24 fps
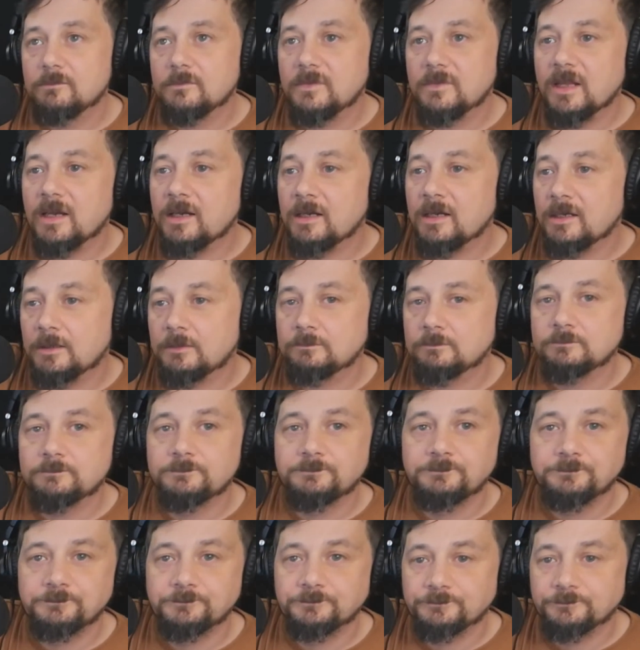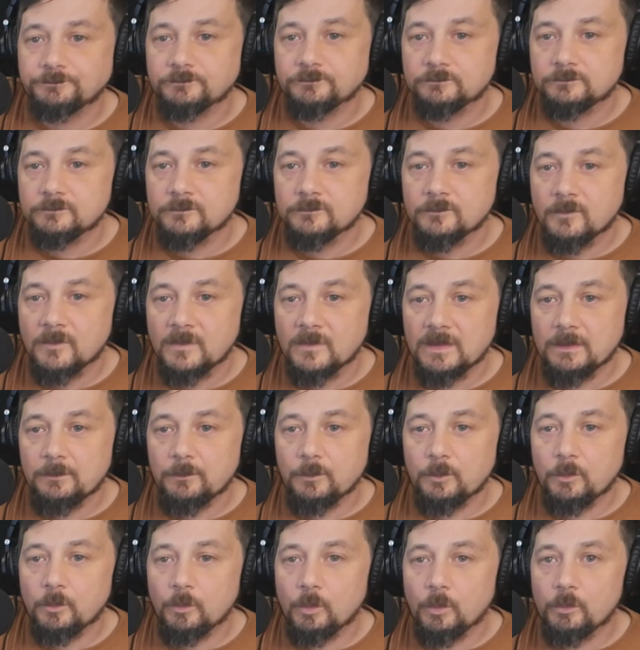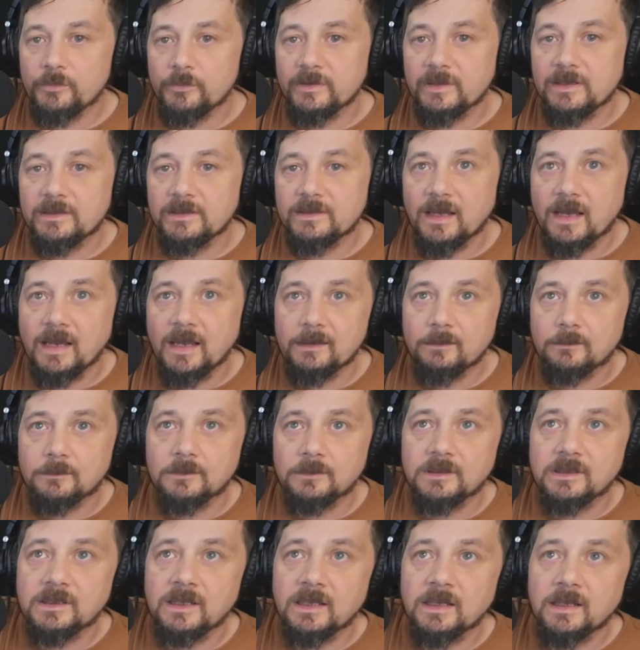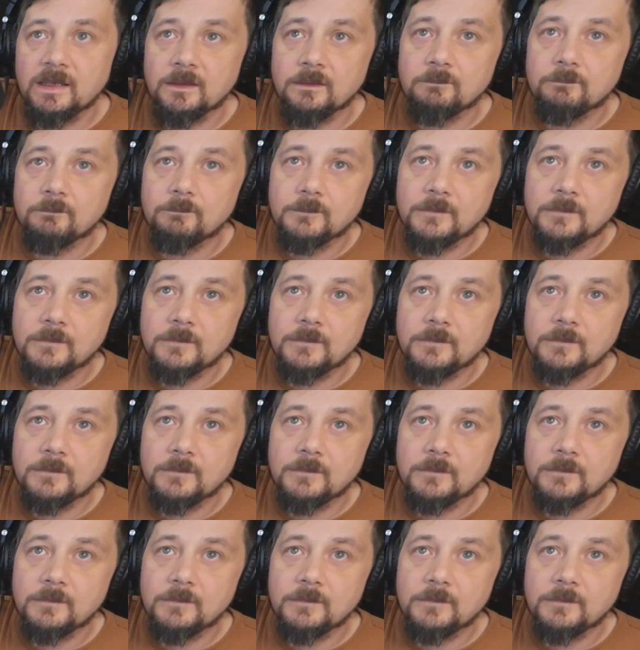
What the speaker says: What was that title again?